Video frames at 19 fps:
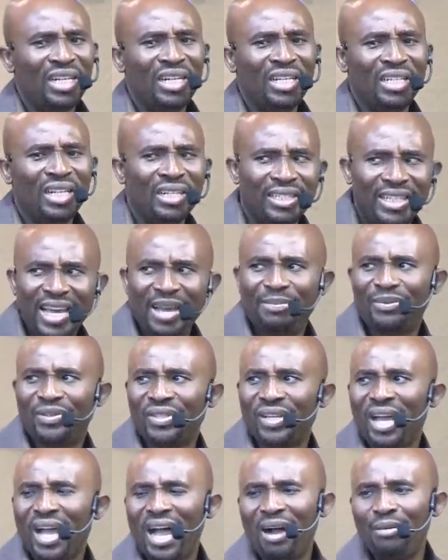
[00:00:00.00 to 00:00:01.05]
the depths
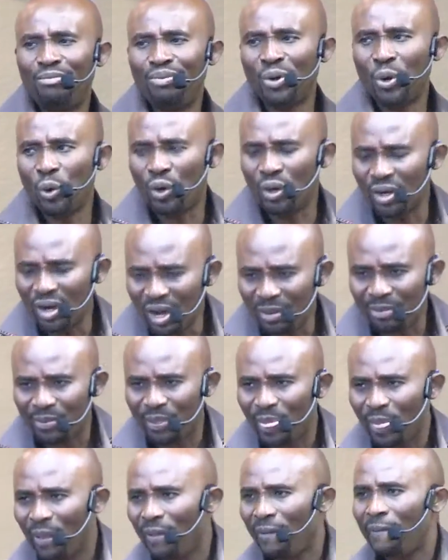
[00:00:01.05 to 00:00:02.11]
are broken up.
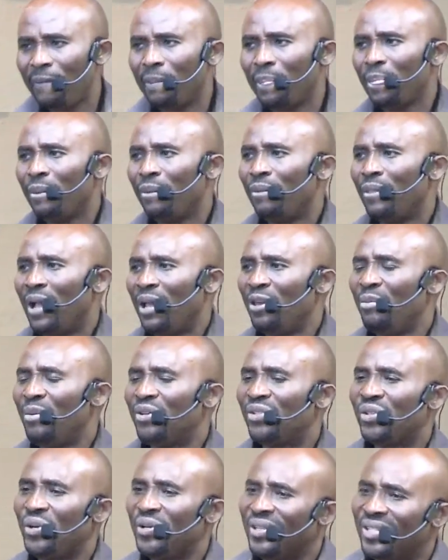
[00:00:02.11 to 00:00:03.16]
Now you
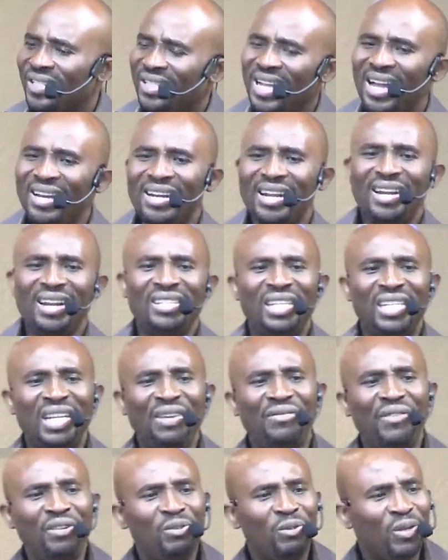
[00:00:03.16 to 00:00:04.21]
must understand that there's a
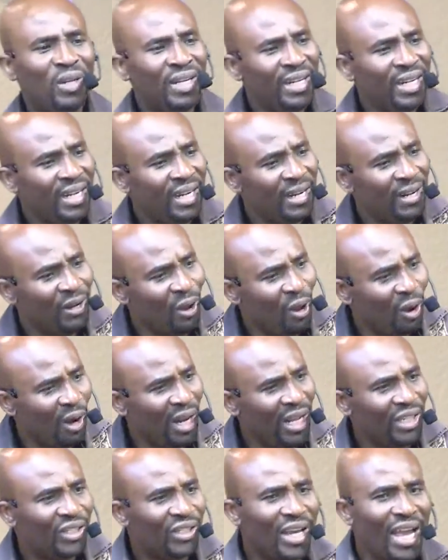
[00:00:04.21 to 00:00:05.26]
difference between
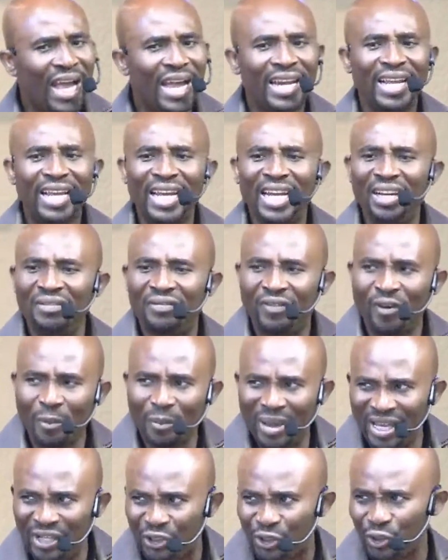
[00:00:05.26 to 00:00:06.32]
knowledge and
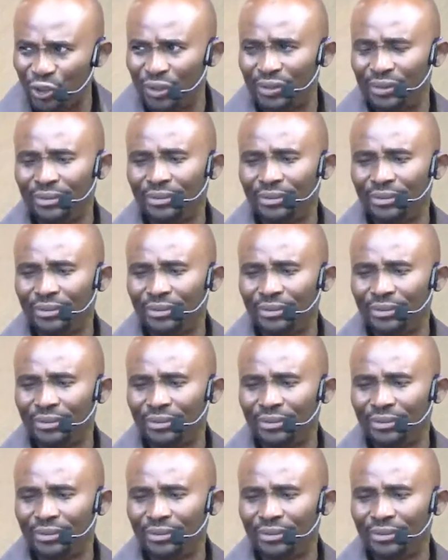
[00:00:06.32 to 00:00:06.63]
information.